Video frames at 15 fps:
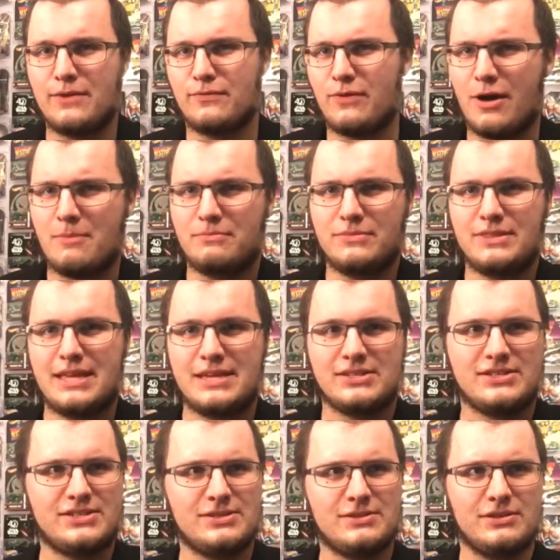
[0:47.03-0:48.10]
from
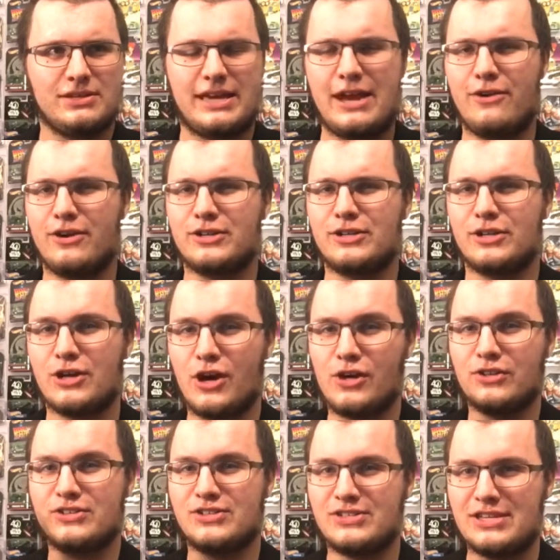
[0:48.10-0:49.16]
this character
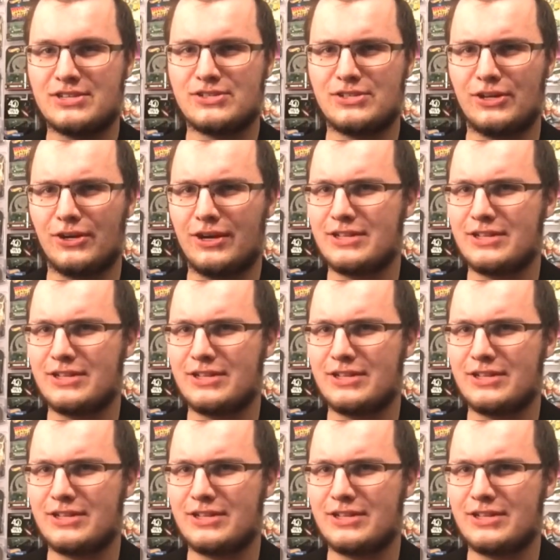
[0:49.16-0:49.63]
called Sister.